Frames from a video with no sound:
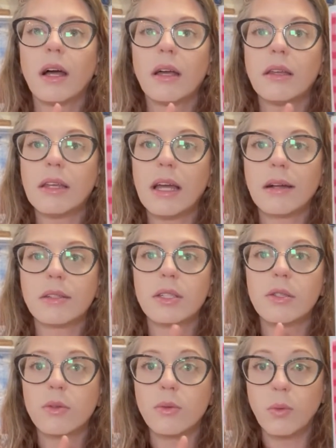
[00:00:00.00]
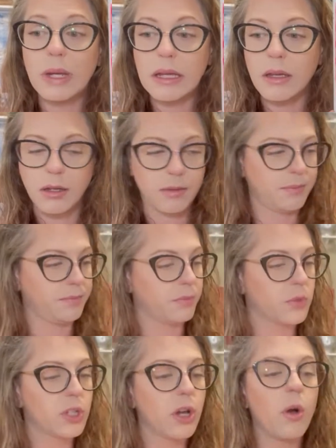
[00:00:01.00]
next week.
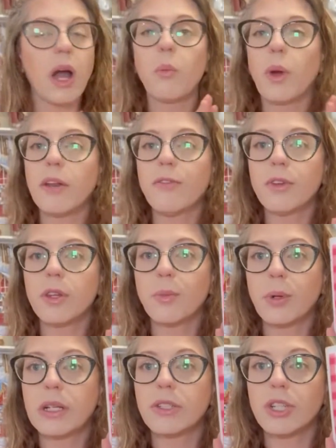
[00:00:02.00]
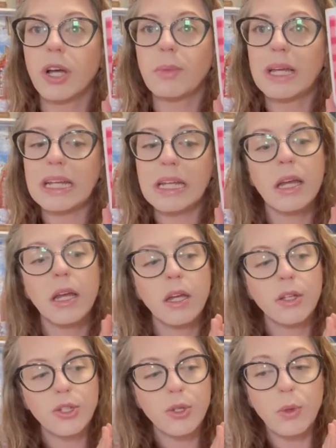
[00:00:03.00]
So I'm waiting for the print shop lady
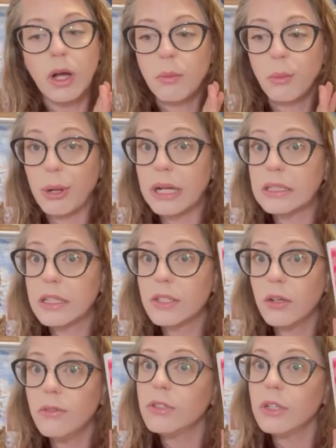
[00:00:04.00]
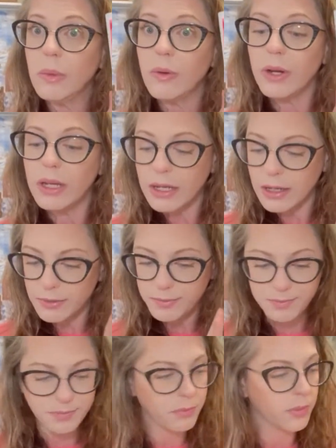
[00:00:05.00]
to bring these over to me right now.
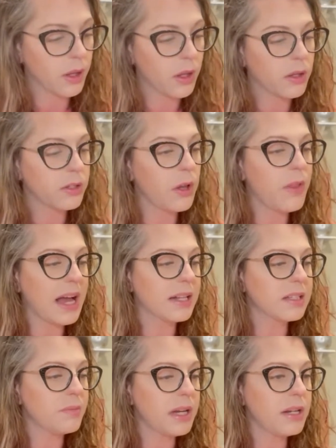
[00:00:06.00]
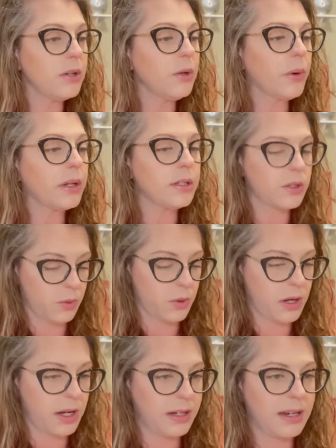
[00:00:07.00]
So that's my newest
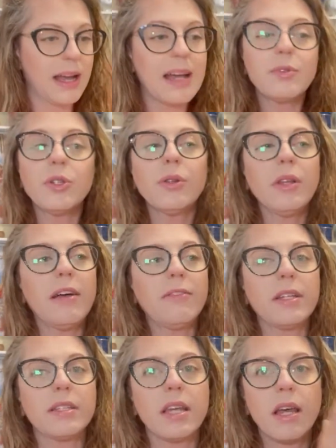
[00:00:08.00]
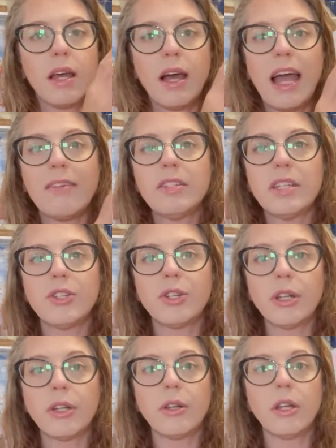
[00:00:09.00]
one. I absolutely love it. I have it cinched a
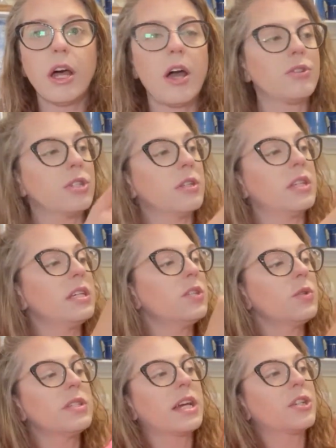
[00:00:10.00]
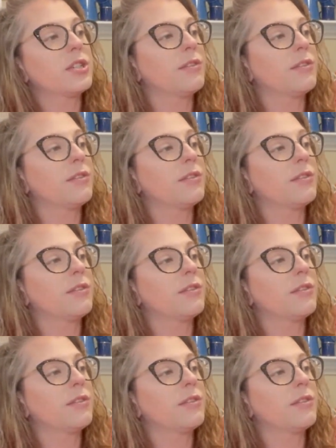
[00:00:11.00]
little low. So this was actually